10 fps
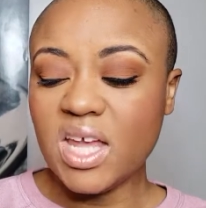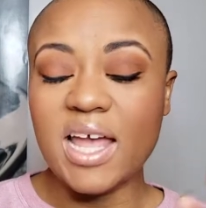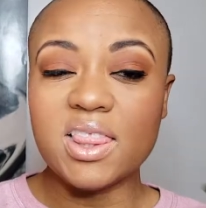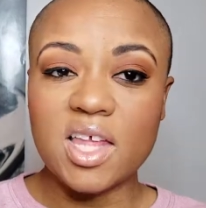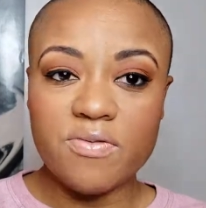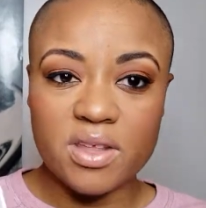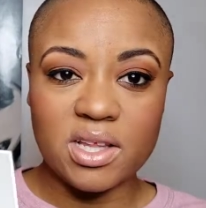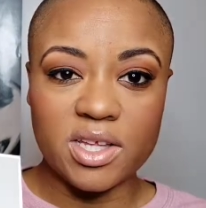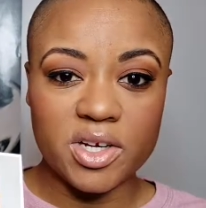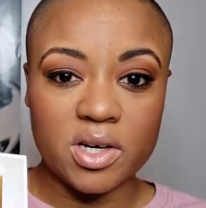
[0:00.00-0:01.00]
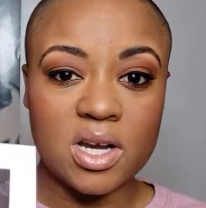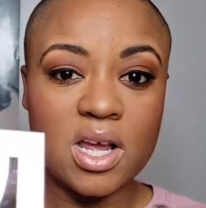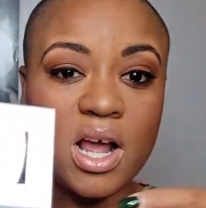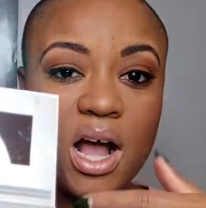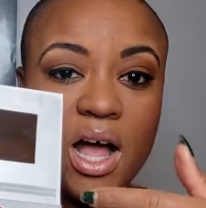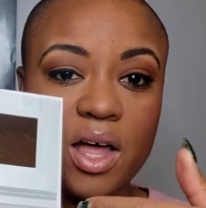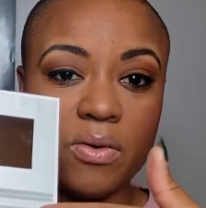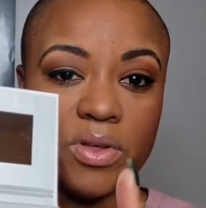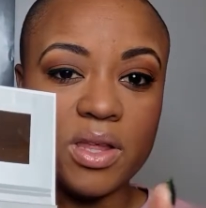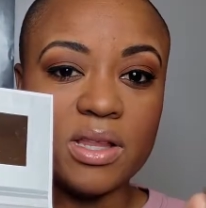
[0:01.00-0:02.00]
I love the glitter
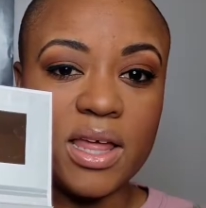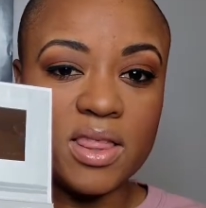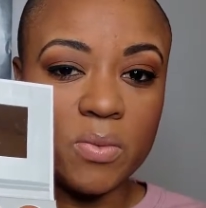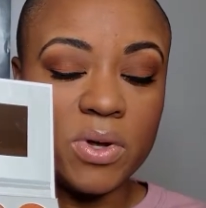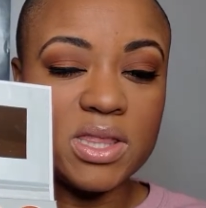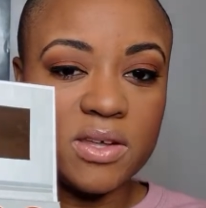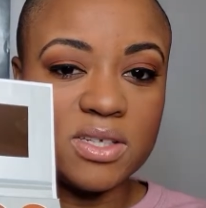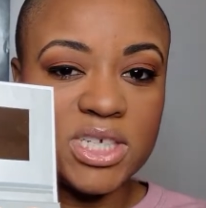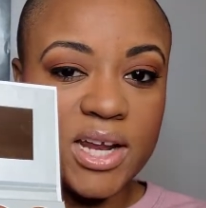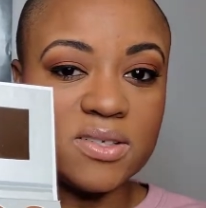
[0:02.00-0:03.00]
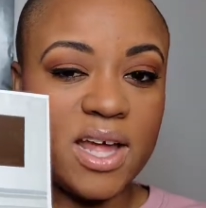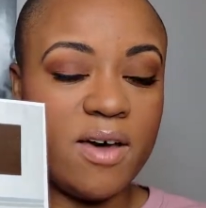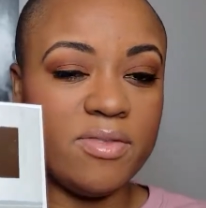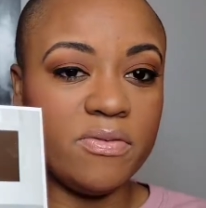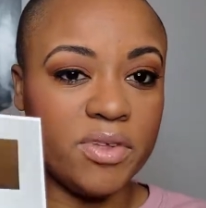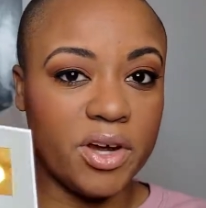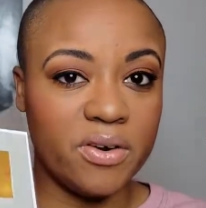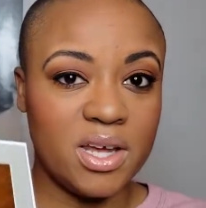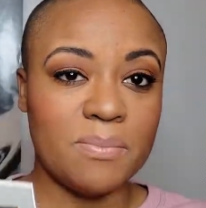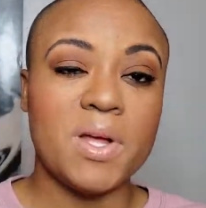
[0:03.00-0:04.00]
or the shadows that have the flicker
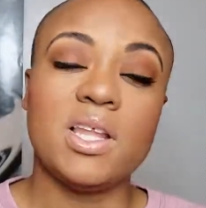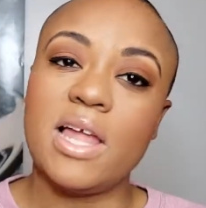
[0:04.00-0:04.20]
in them.